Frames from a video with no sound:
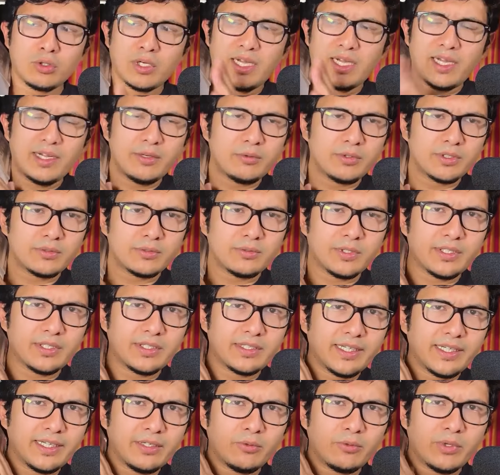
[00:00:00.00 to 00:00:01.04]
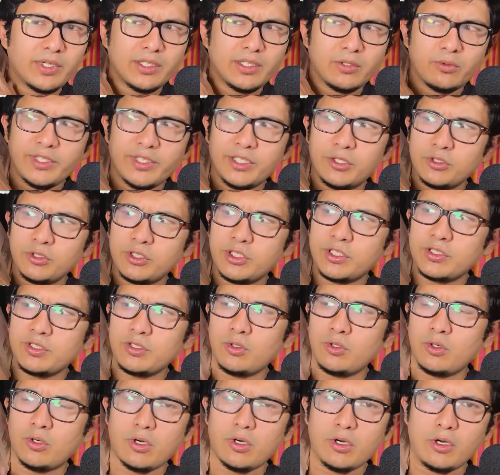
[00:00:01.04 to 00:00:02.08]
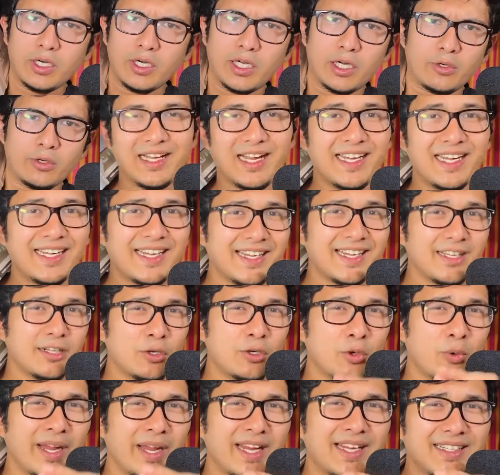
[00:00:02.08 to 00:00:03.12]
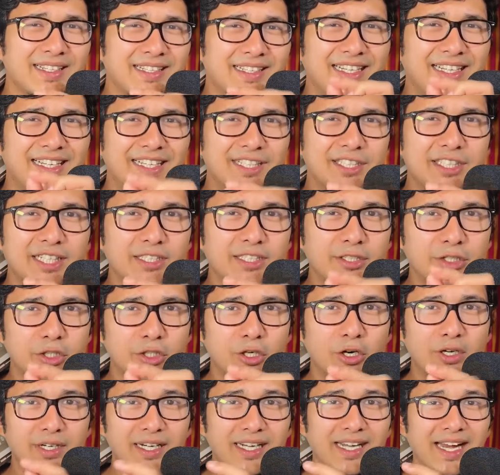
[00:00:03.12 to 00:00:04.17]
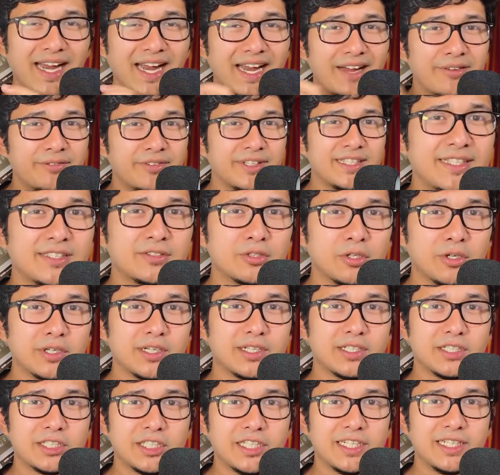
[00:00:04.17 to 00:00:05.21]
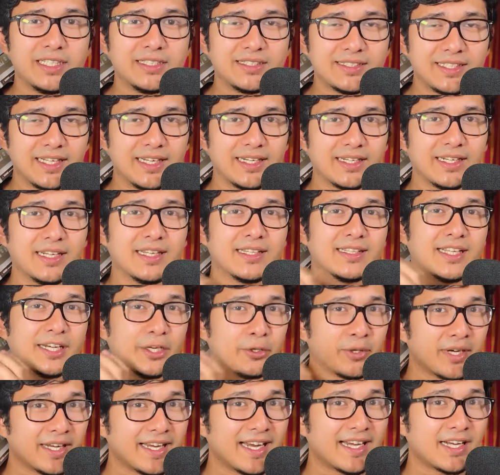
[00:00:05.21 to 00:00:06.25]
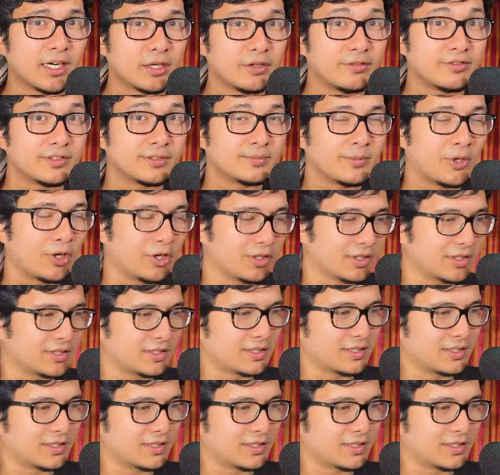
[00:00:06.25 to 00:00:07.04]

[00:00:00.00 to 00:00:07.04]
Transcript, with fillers: I was wondering whether we should just go all out and take a quick degen shot at every sword and shield set that you can get out of this box.